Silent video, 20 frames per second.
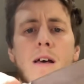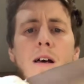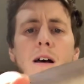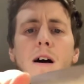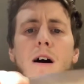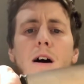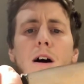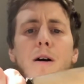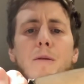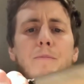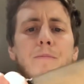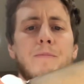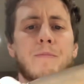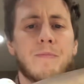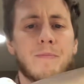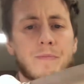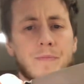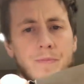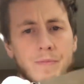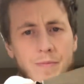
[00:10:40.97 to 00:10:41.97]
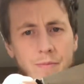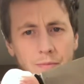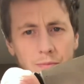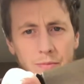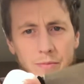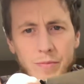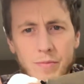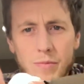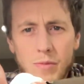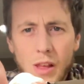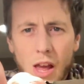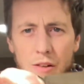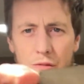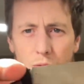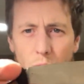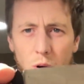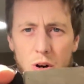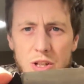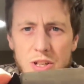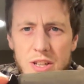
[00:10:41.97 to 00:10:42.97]
I
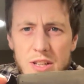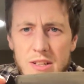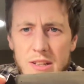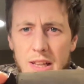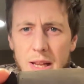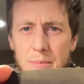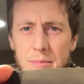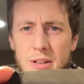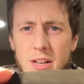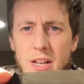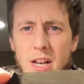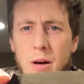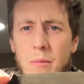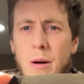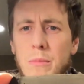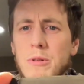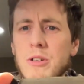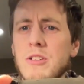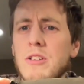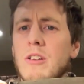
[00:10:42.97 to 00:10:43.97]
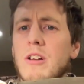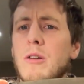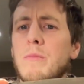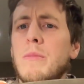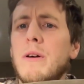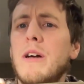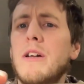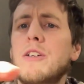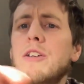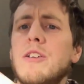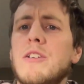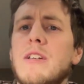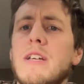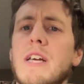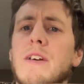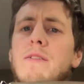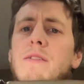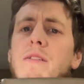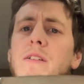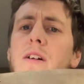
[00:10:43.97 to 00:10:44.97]
forged this lip to come up just a little bit, just to
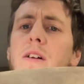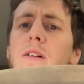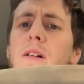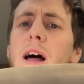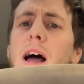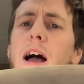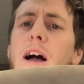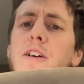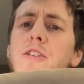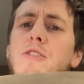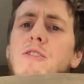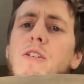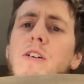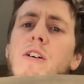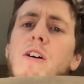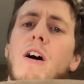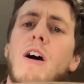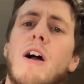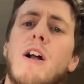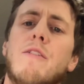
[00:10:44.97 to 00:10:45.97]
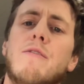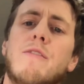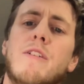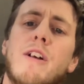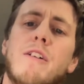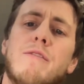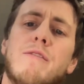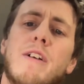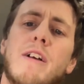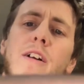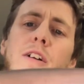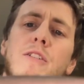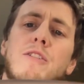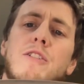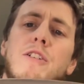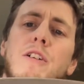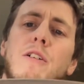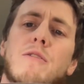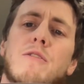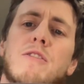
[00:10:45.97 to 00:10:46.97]
give a little extra guard for your finger so
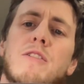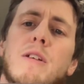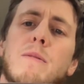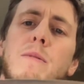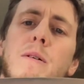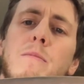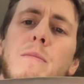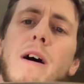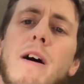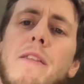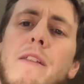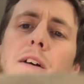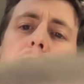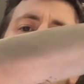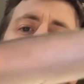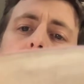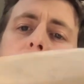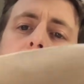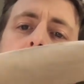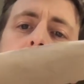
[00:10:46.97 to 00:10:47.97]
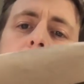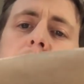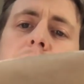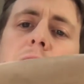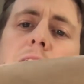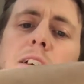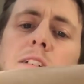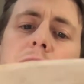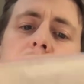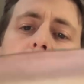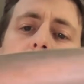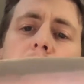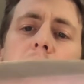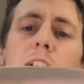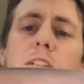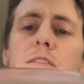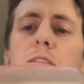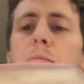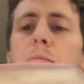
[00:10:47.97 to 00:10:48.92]
you don't slip up on there. It's nice to have.